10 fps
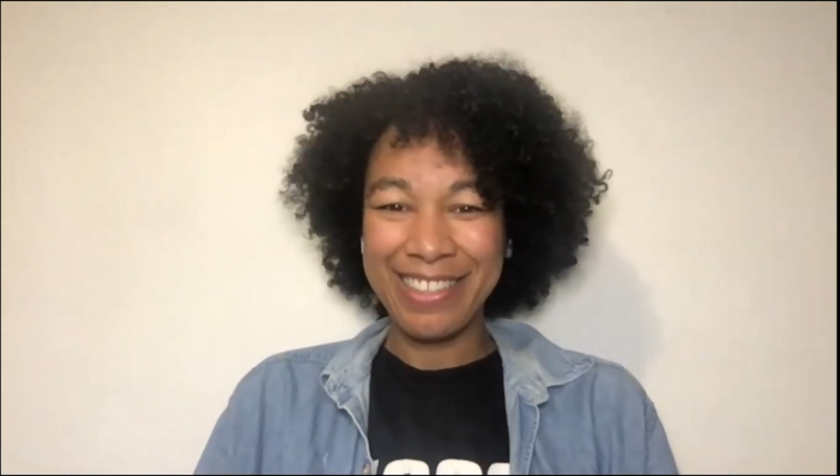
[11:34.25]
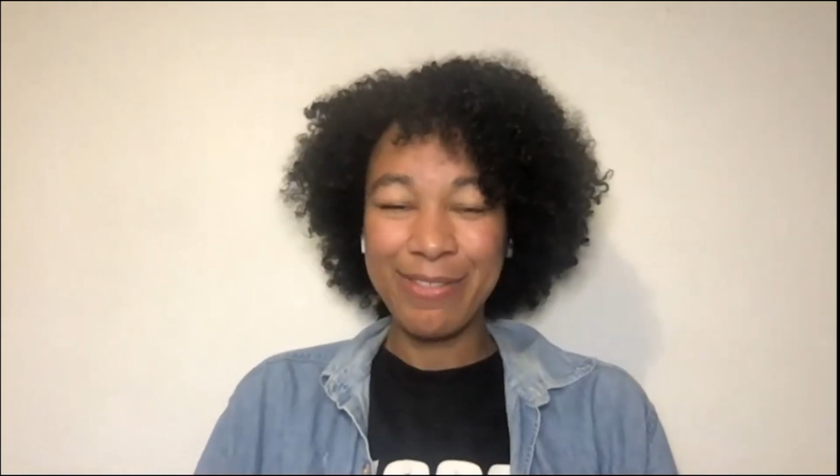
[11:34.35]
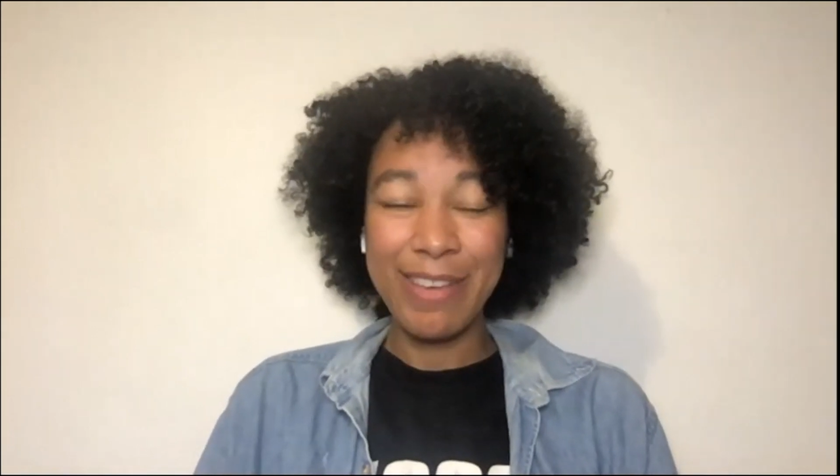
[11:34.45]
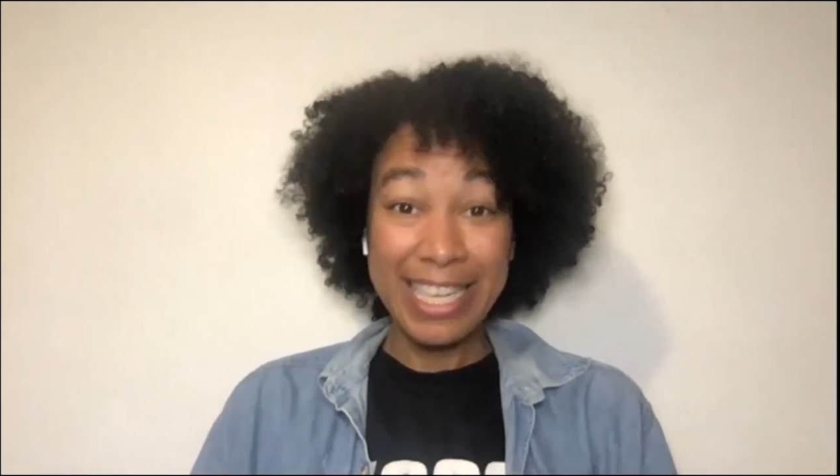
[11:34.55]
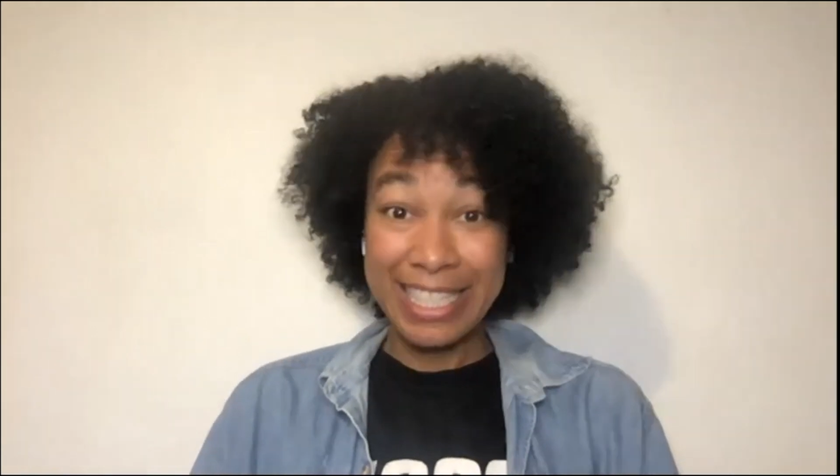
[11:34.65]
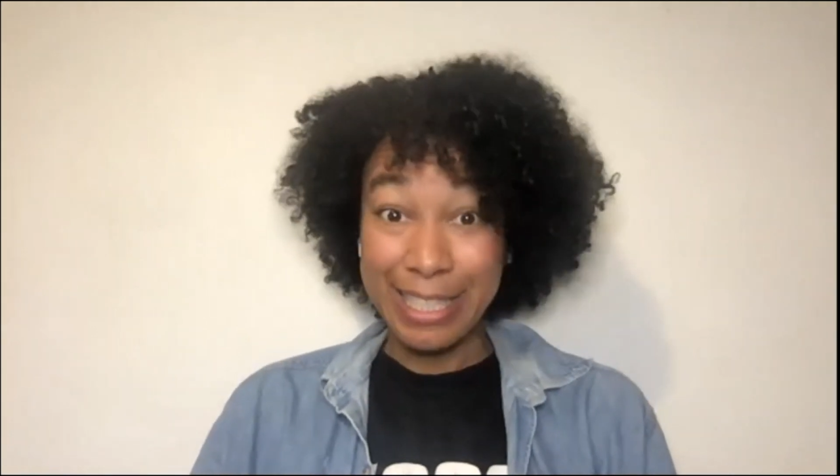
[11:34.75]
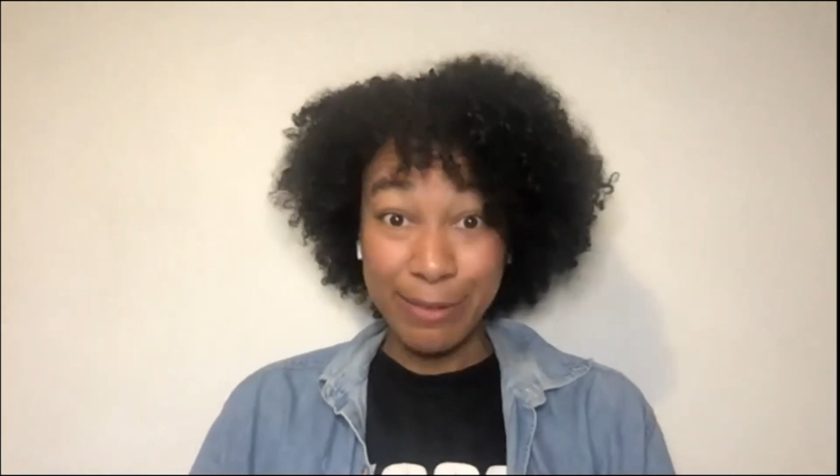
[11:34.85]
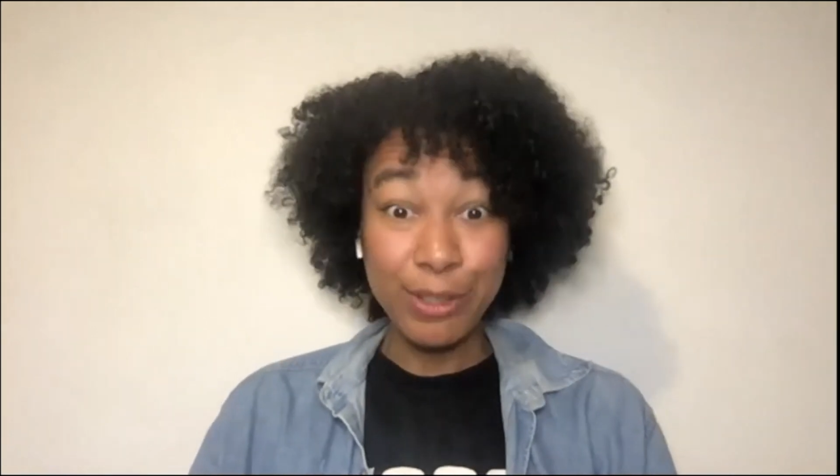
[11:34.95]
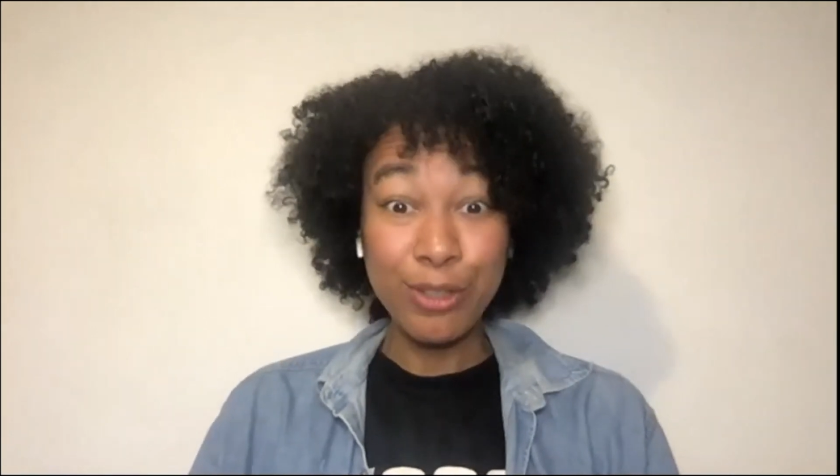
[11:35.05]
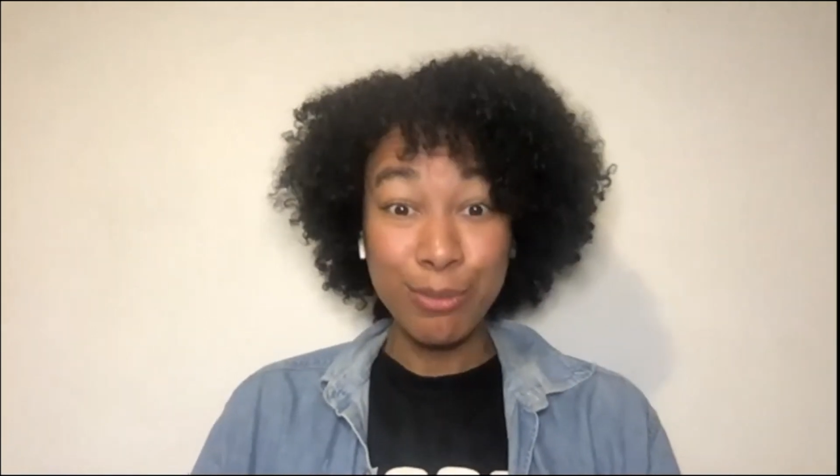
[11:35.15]
for any
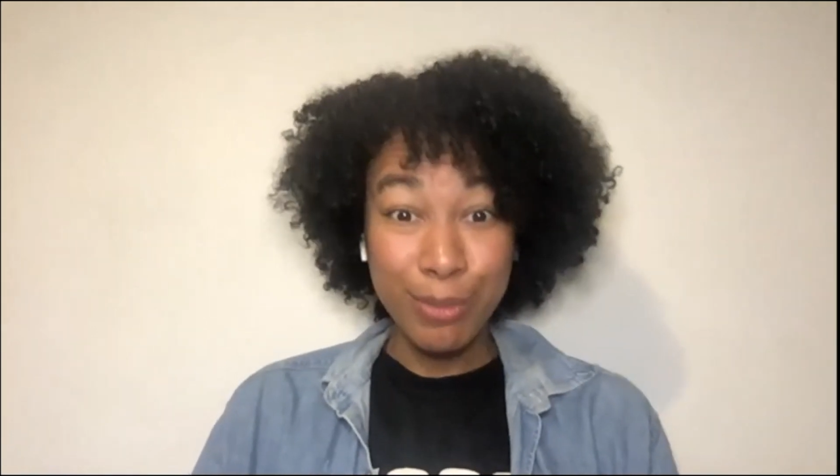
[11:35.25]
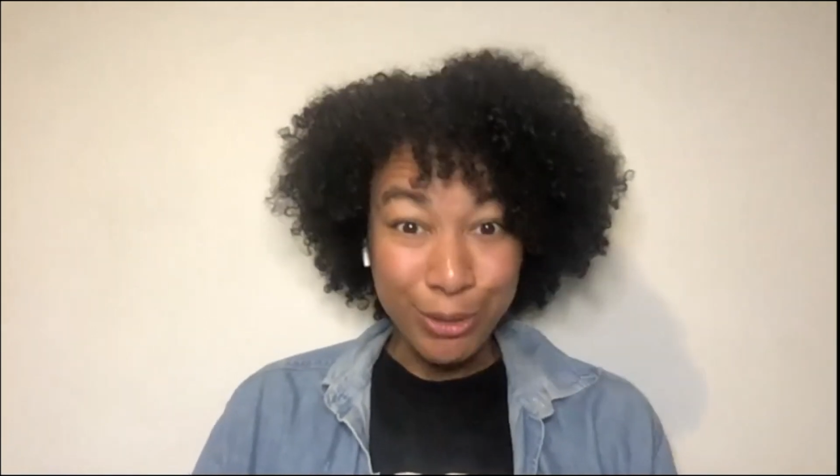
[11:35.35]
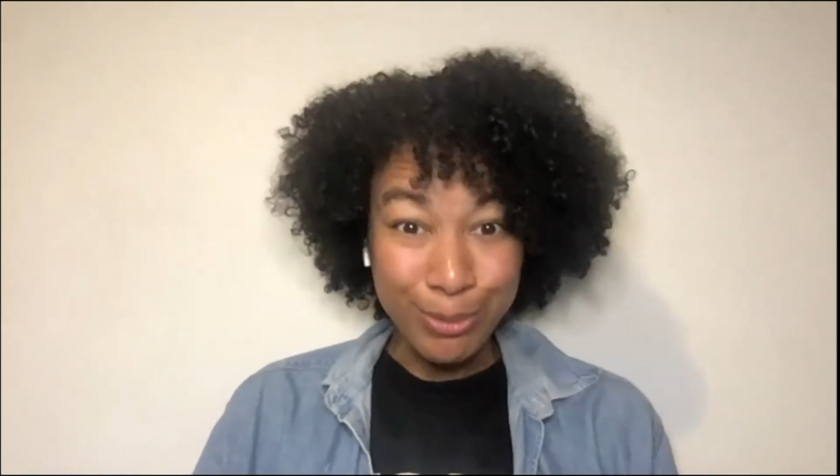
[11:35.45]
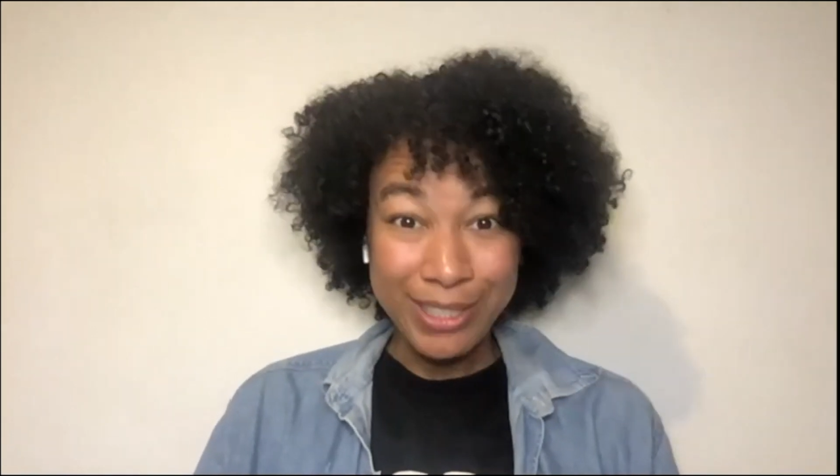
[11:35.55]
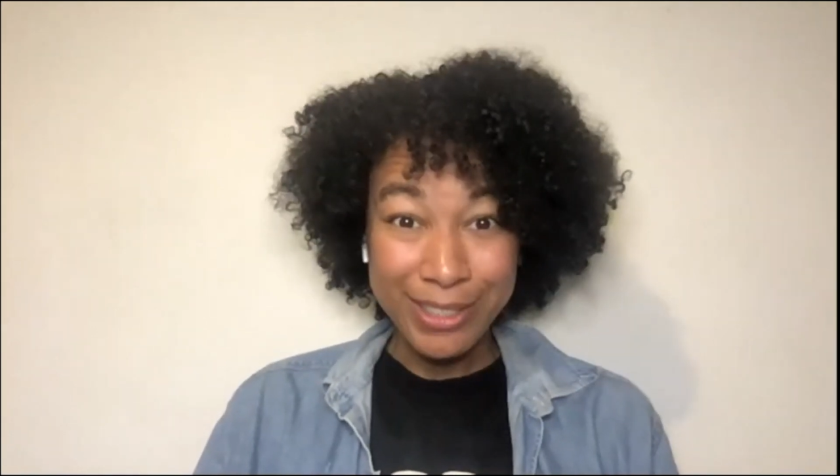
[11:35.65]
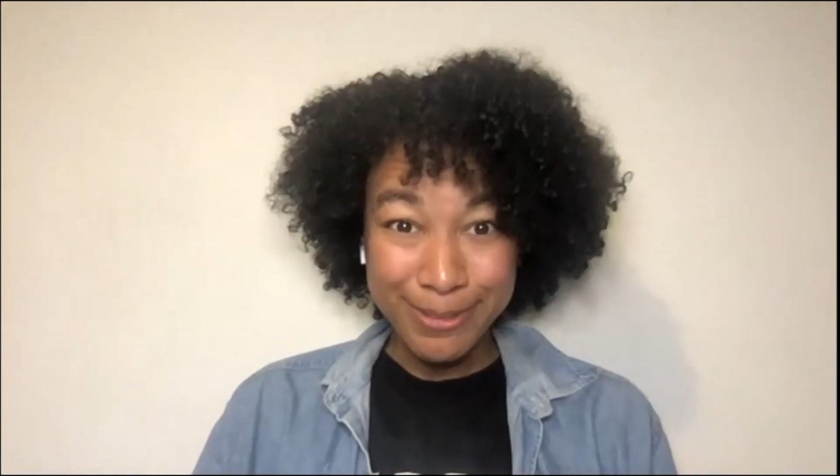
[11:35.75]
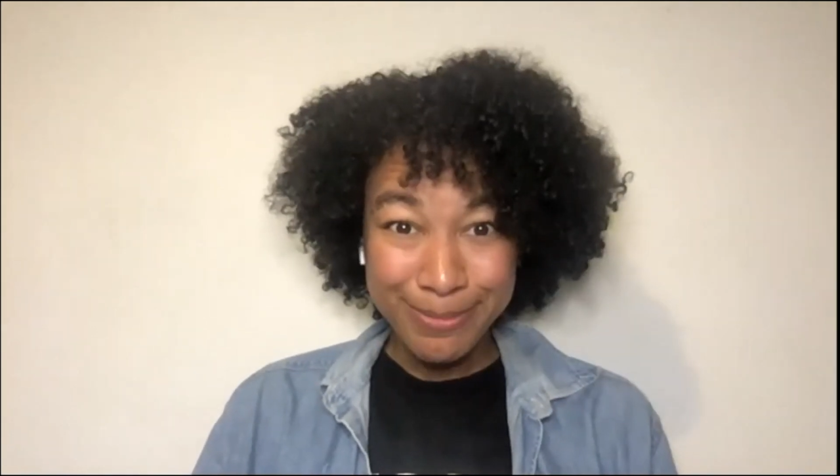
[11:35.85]
difficult moment.